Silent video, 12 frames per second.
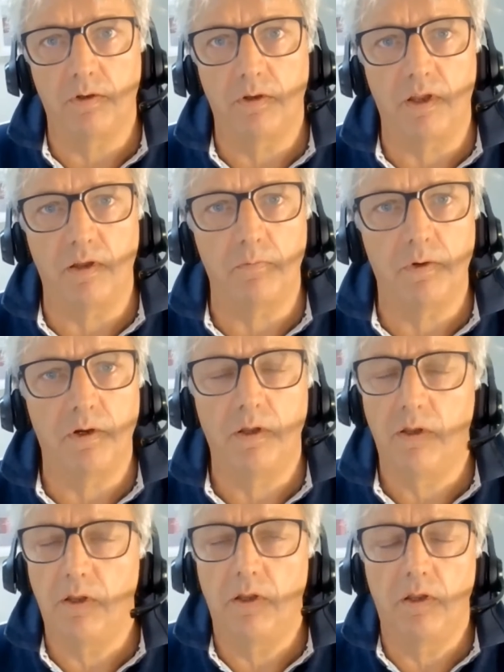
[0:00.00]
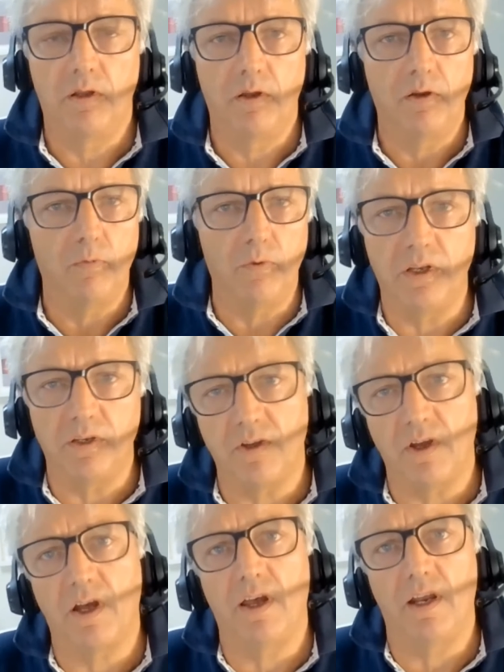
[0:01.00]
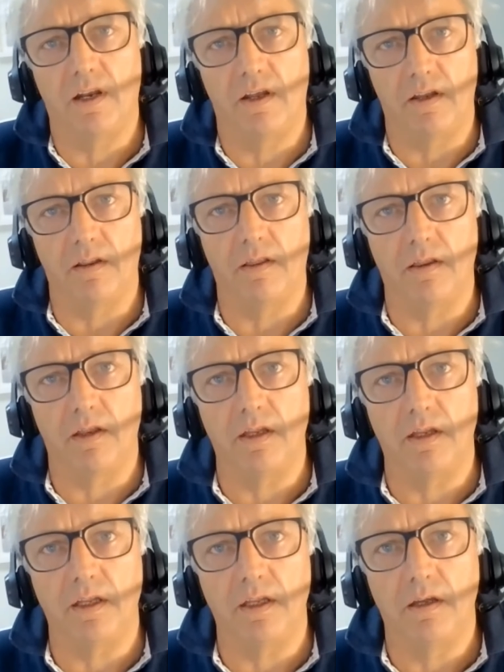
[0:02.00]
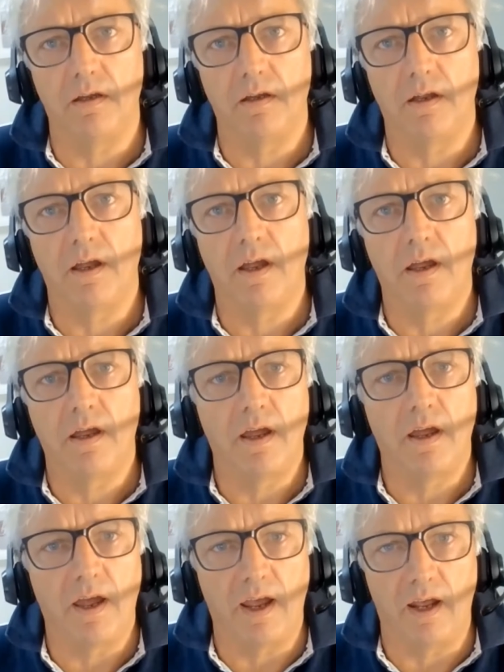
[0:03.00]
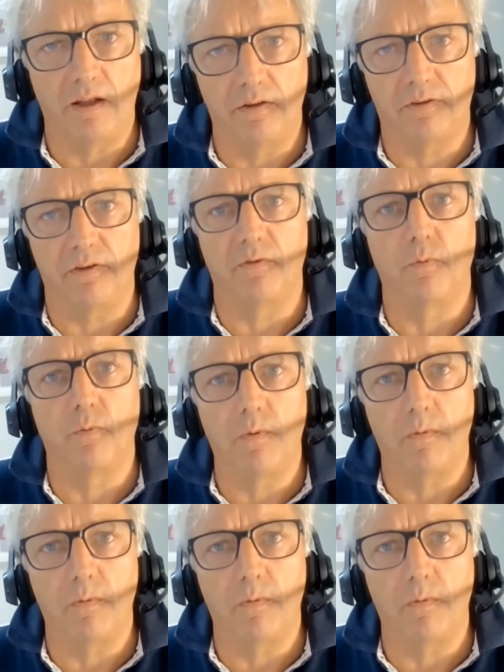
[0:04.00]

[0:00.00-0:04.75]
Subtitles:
Yeah, we need to highlight the health and